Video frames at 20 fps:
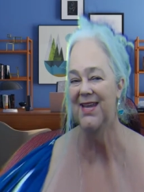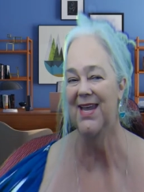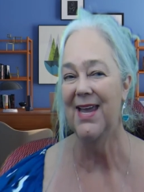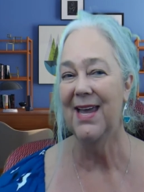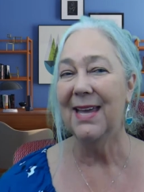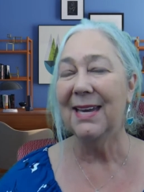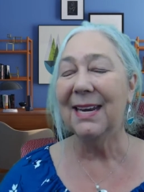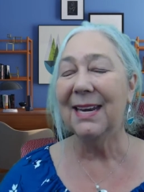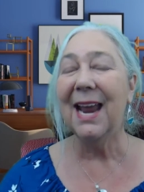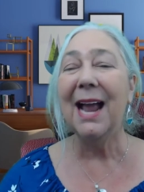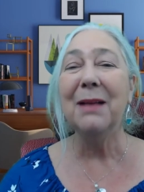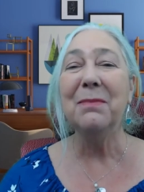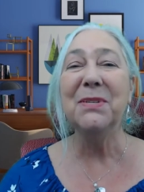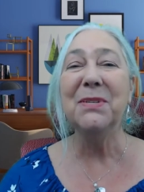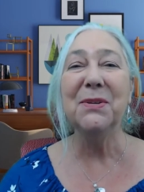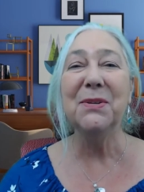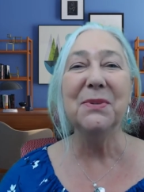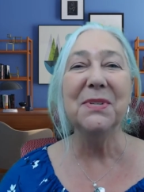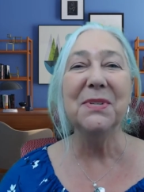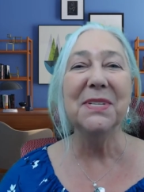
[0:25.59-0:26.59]
yet, I'm
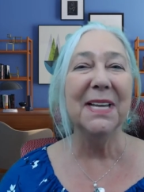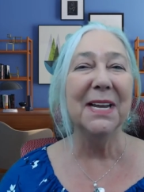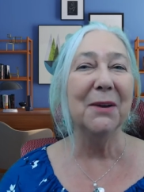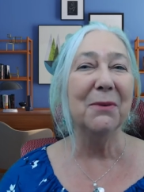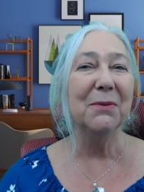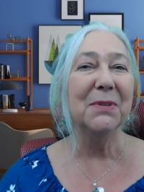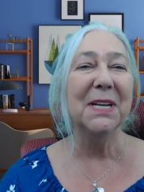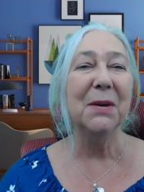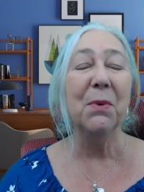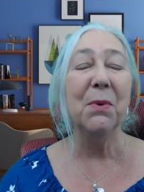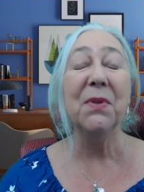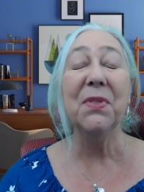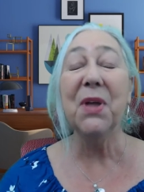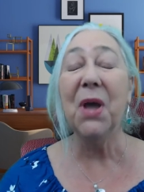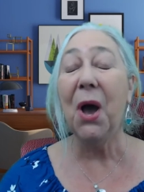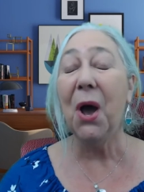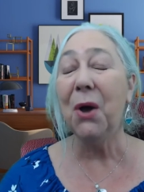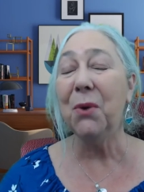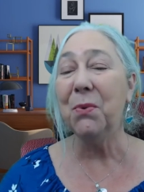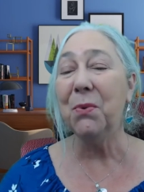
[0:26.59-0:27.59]
Sue Singleton with
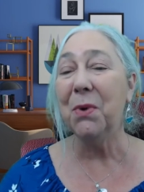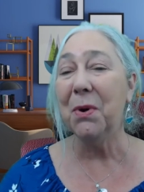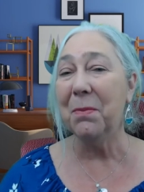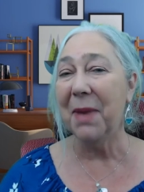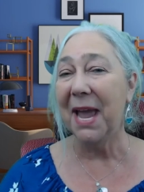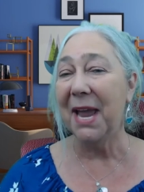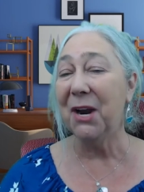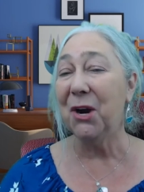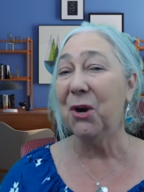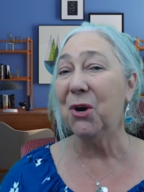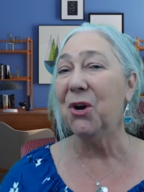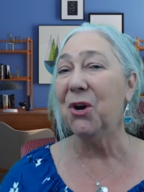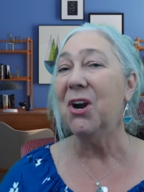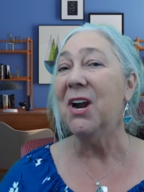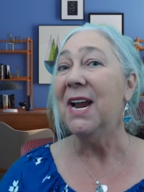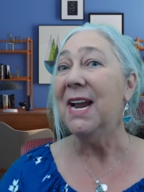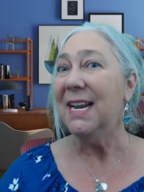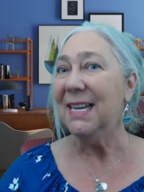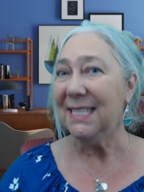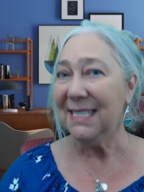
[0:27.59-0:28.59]
Coldwell Banker
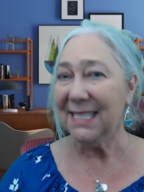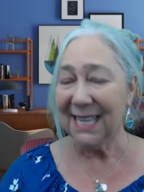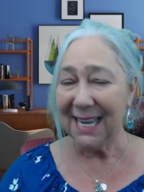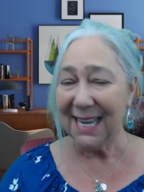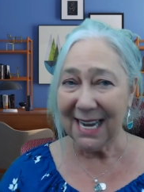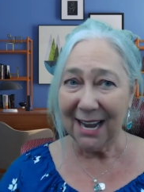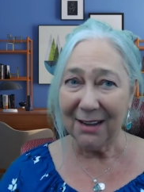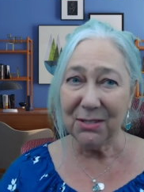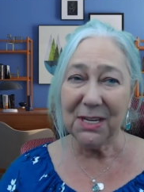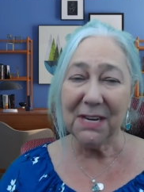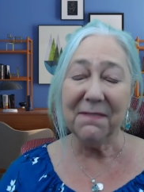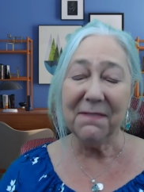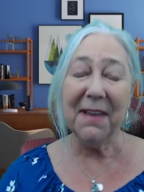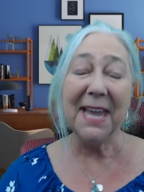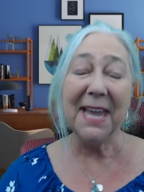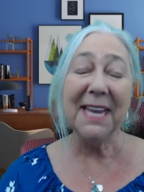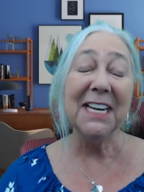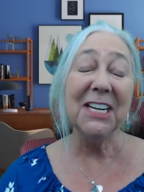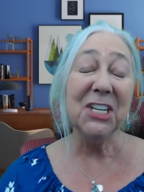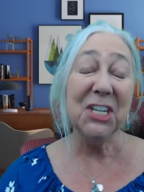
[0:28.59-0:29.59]
Seacoast
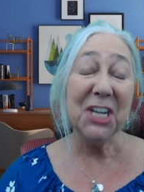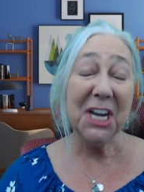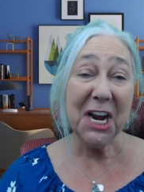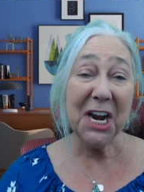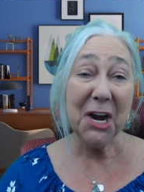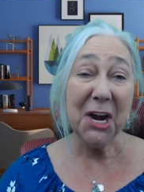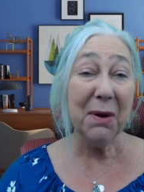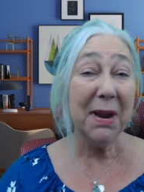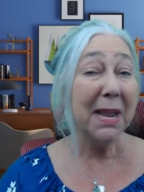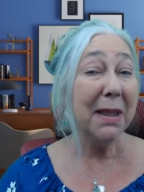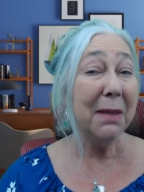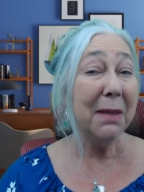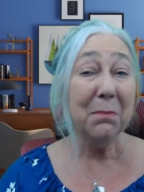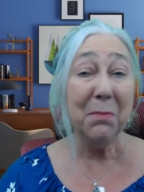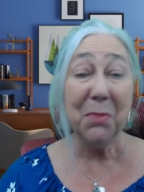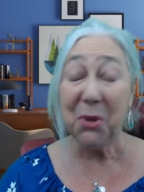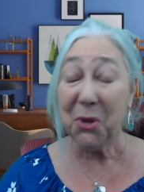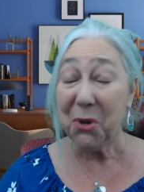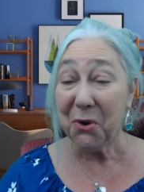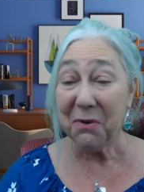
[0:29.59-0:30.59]
Advantage here in
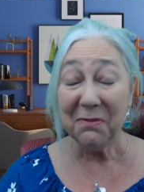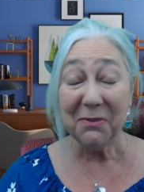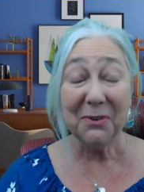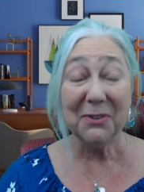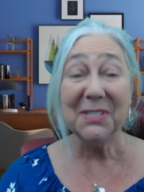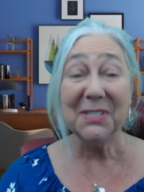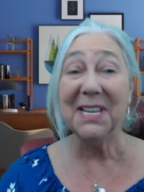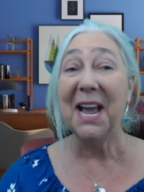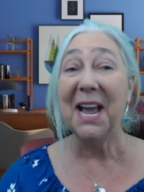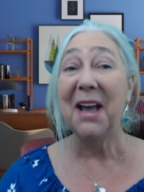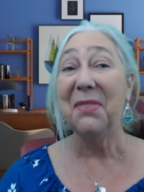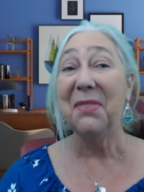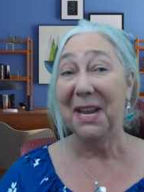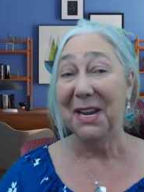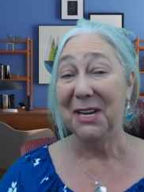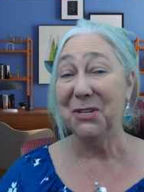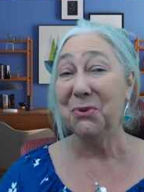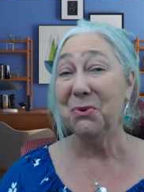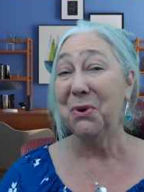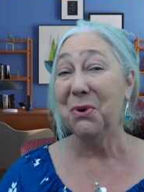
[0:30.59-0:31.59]
beautiful
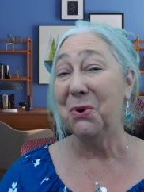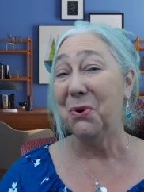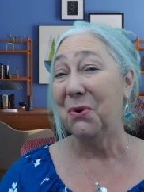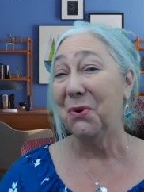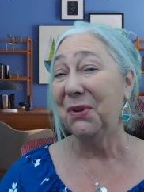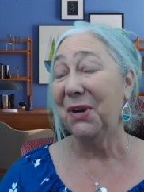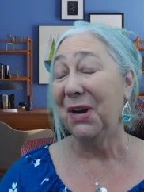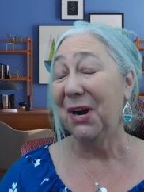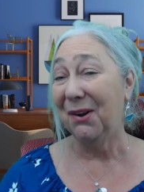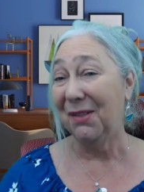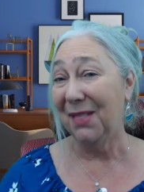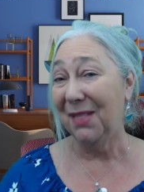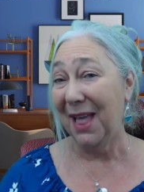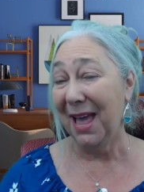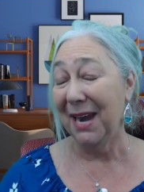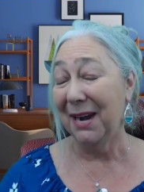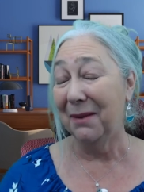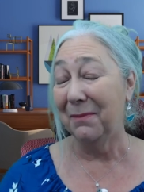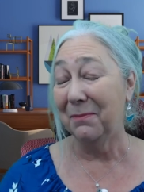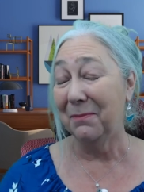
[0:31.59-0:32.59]
southeastern North
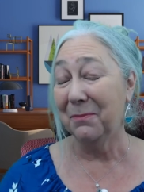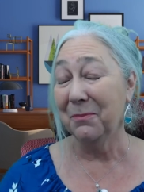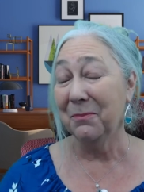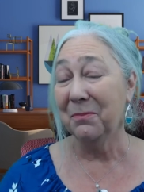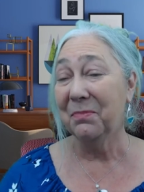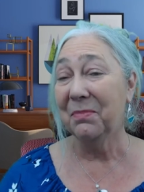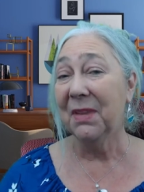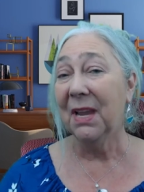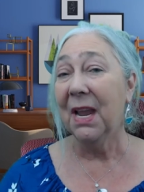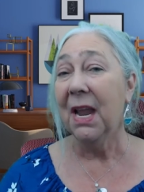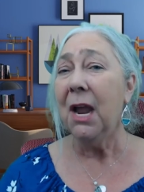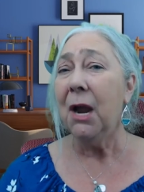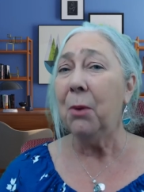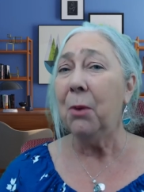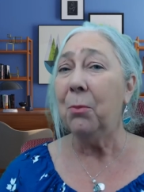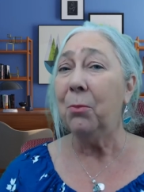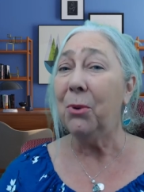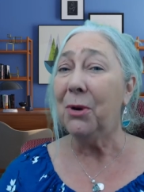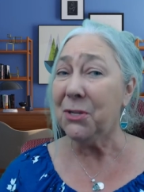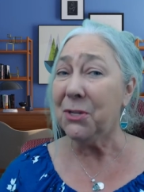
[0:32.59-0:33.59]
Carolina.
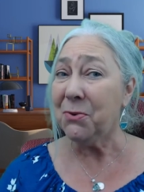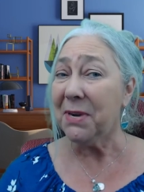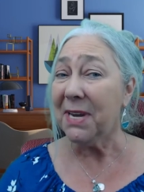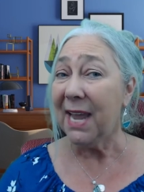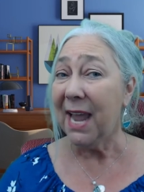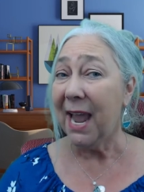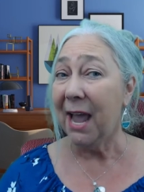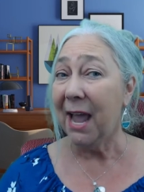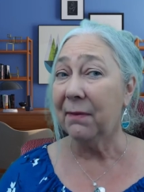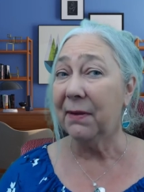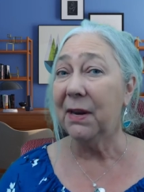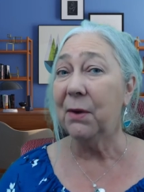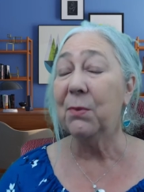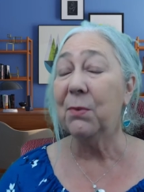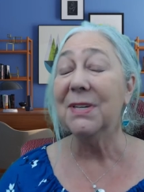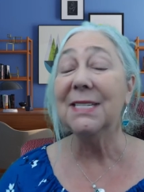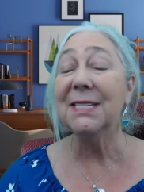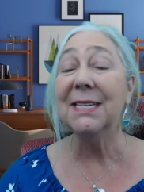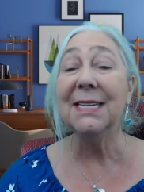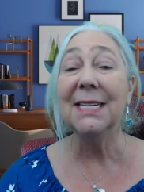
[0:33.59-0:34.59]
Brunswick County
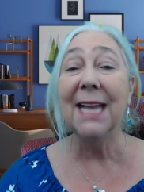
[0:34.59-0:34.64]
was